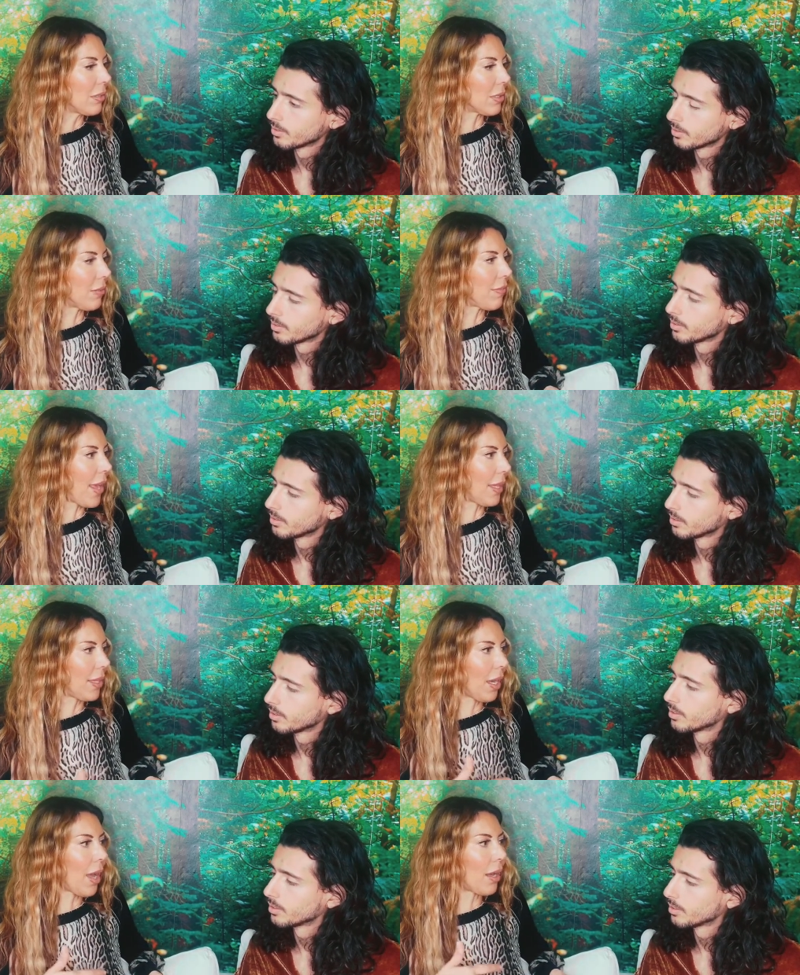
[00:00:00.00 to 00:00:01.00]
Speaker 1: the fat?
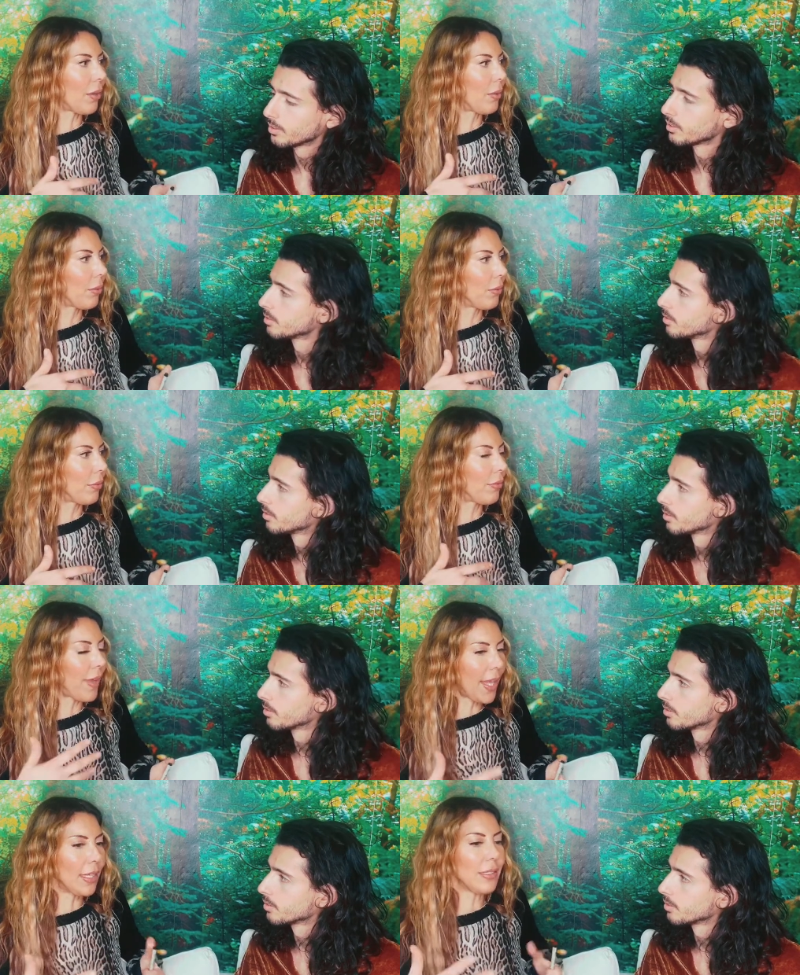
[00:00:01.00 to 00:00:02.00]
Like how
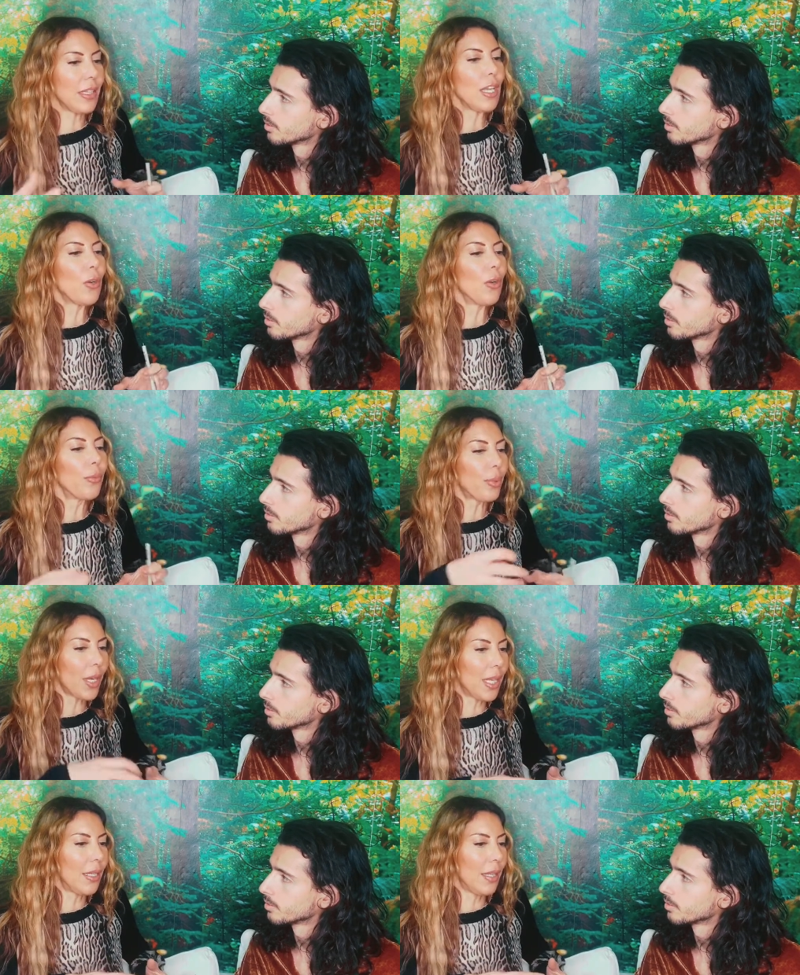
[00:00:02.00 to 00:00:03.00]
fat is
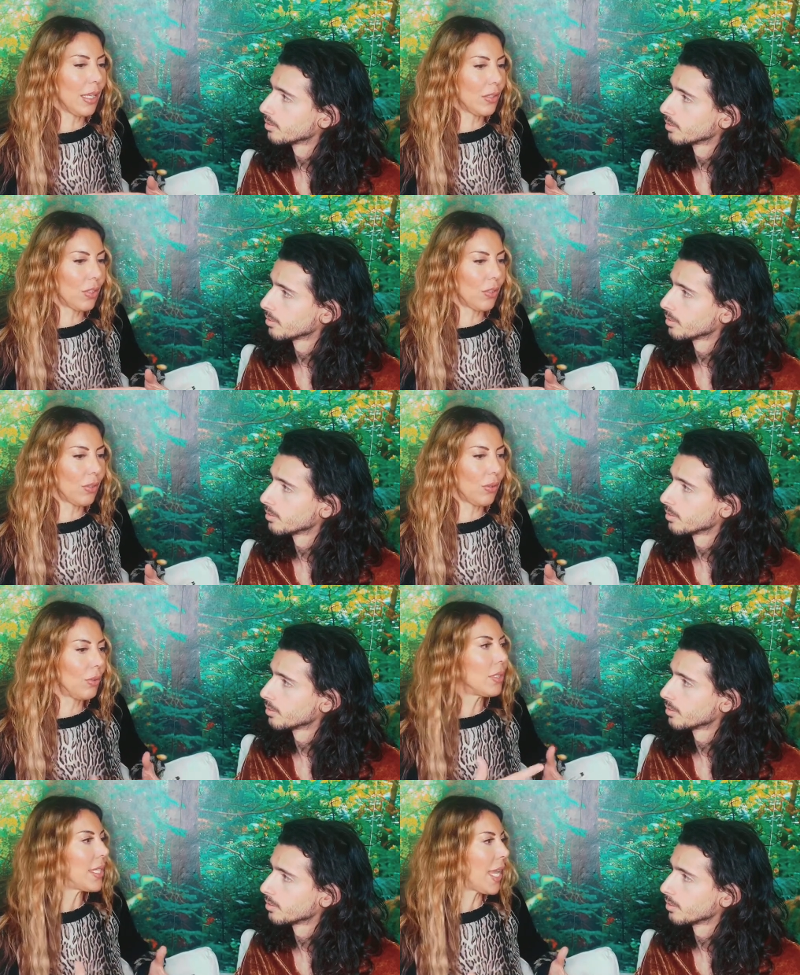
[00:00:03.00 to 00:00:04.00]
incorporated into
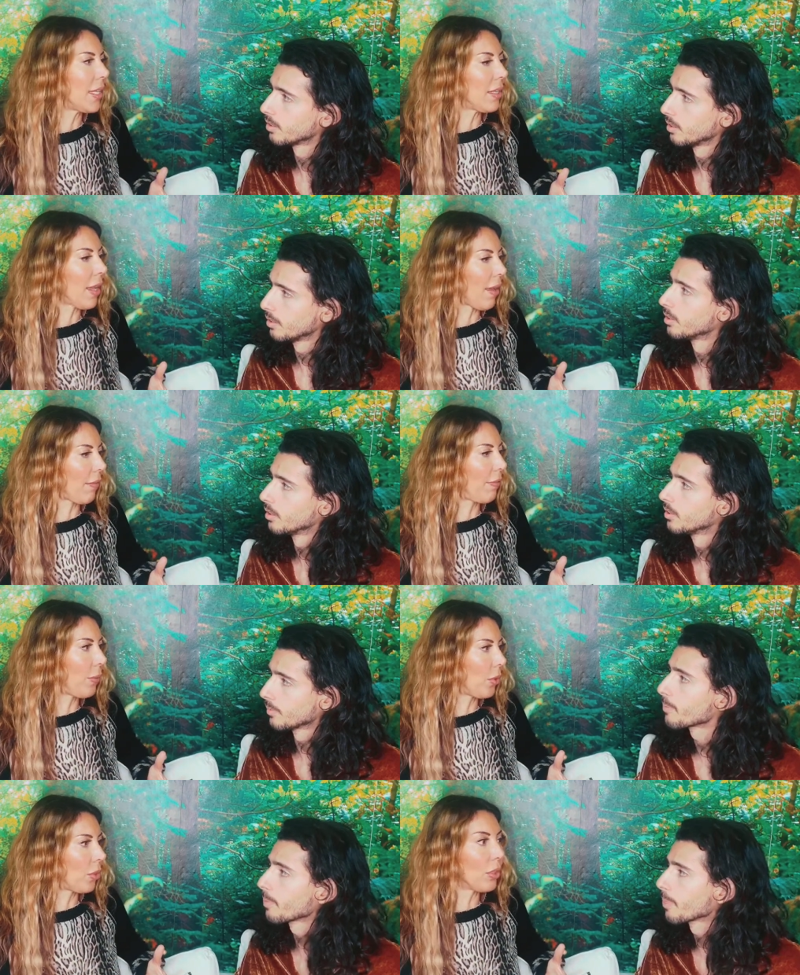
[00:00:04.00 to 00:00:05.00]
daily life
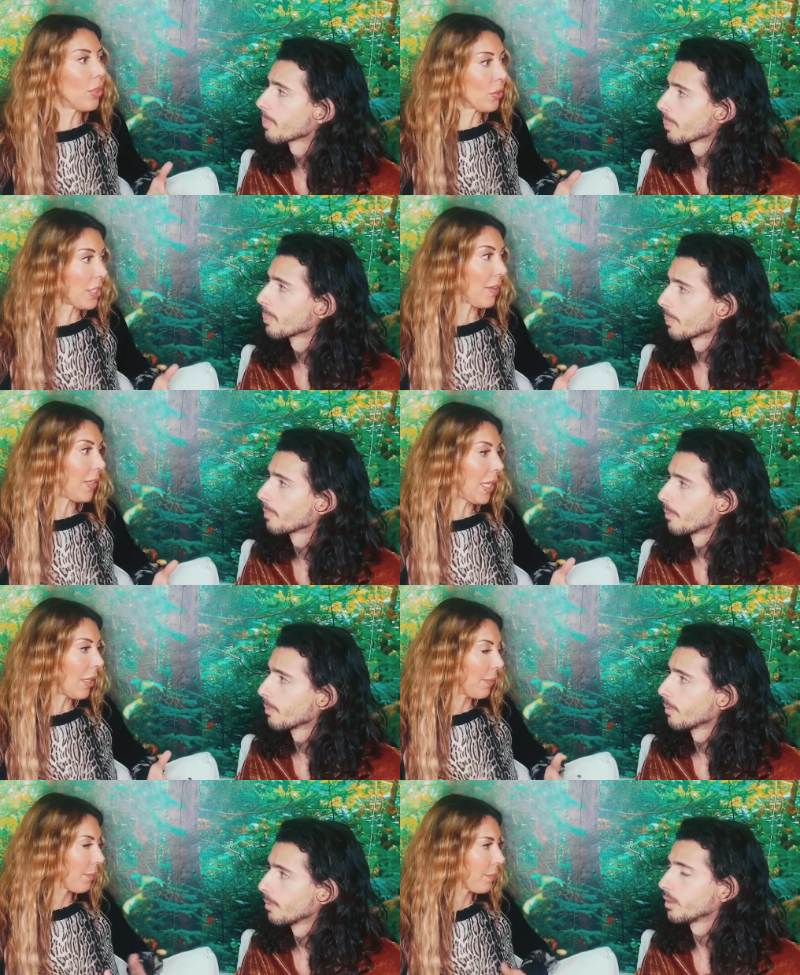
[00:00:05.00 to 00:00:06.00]
for mm-hmm. longevity?
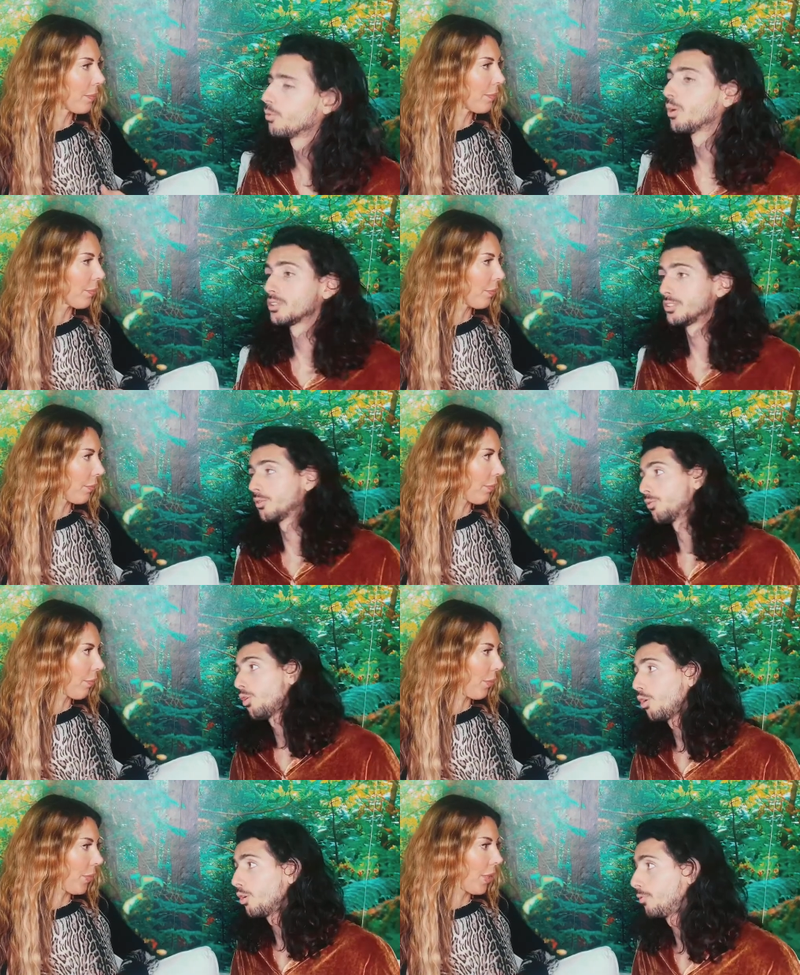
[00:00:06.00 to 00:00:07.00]
Speaker 2: Like what's the
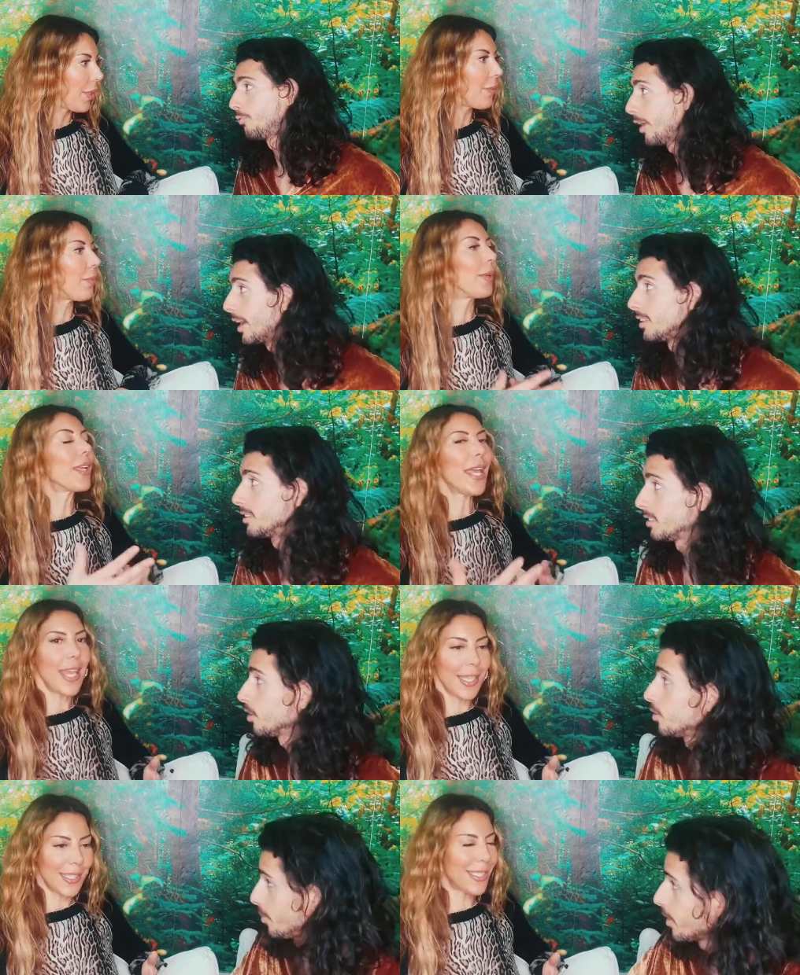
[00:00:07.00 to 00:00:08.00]
role of fat that's
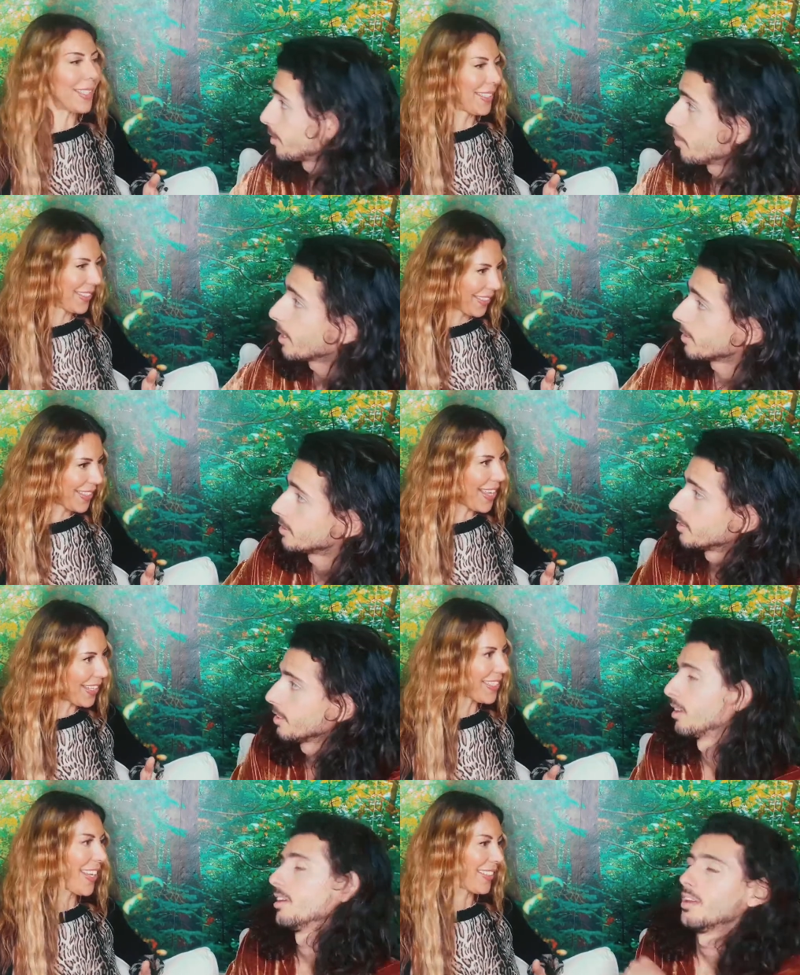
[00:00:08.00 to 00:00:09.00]
in Tibetan medicine?
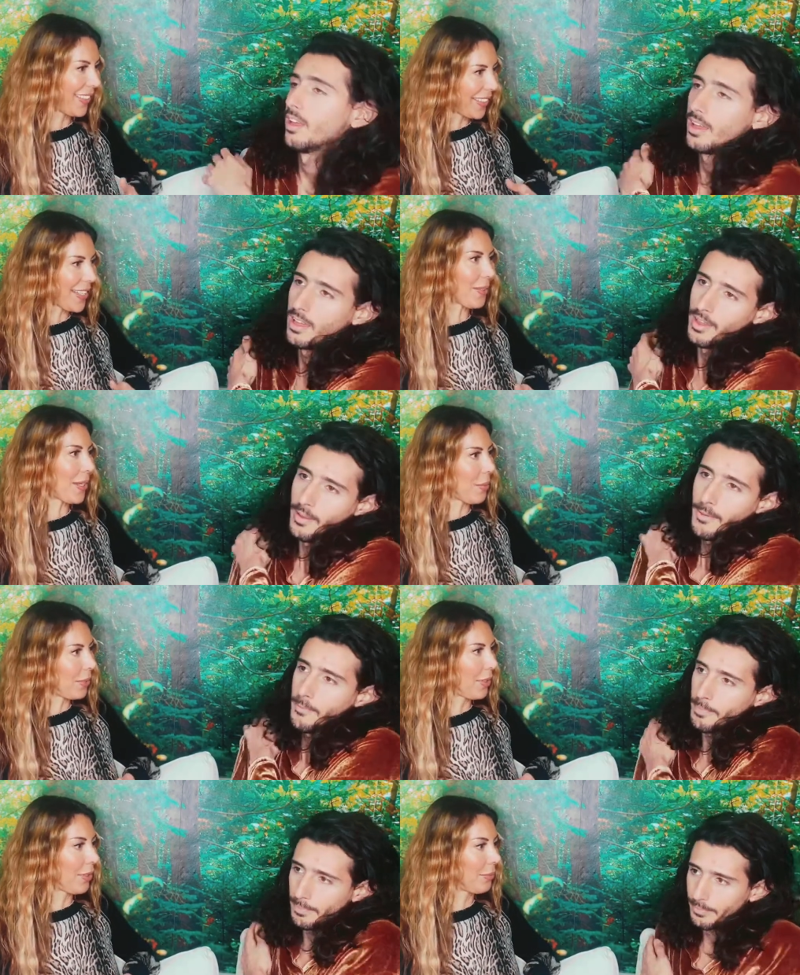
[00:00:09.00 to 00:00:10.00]
Speaker 1: Exactly, that's what I
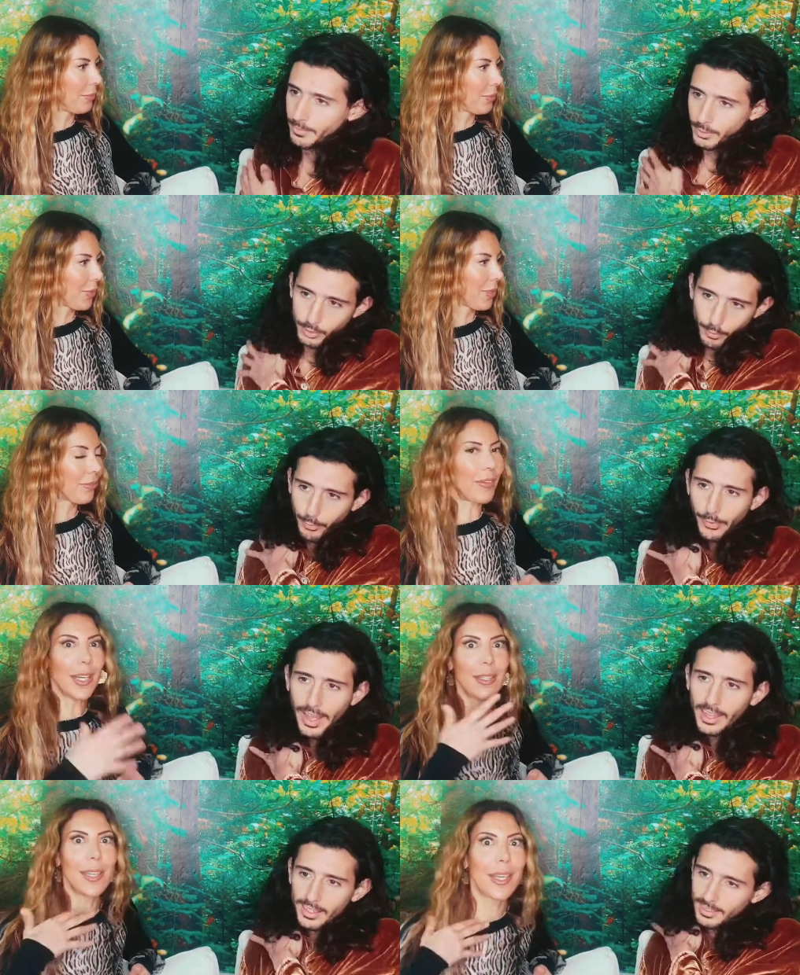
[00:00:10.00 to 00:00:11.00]
want to know. So
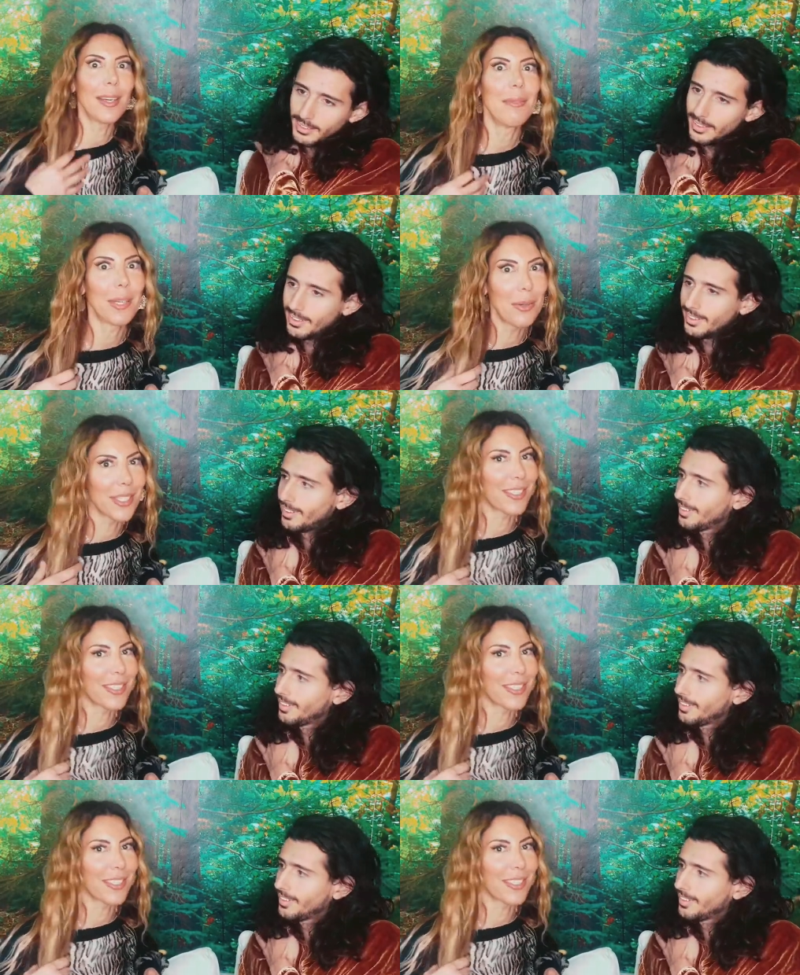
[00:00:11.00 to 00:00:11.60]
fat. Finally, I got my question